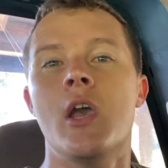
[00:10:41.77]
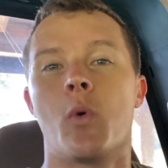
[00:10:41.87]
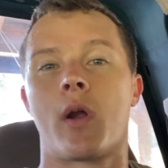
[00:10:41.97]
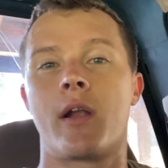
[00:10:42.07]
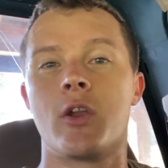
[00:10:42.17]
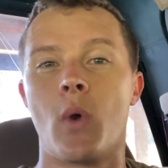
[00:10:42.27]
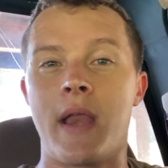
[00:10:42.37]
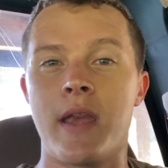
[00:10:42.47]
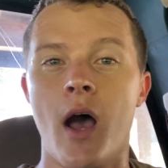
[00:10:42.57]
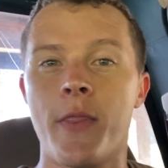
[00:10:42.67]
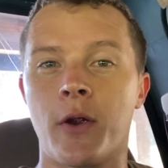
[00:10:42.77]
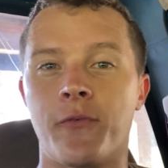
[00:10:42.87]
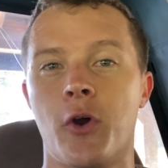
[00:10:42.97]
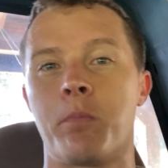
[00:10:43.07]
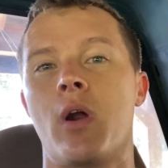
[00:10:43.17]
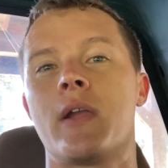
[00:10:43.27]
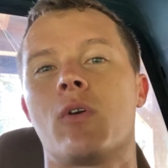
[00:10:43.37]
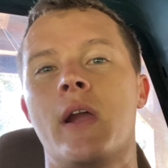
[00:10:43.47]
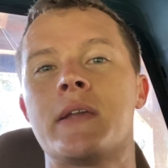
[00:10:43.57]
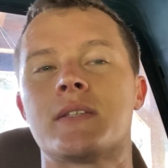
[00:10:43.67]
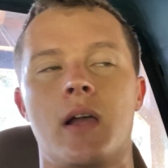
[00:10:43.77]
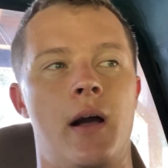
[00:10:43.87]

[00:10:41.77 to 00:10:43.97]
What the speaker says: We're going to do another foot brake race.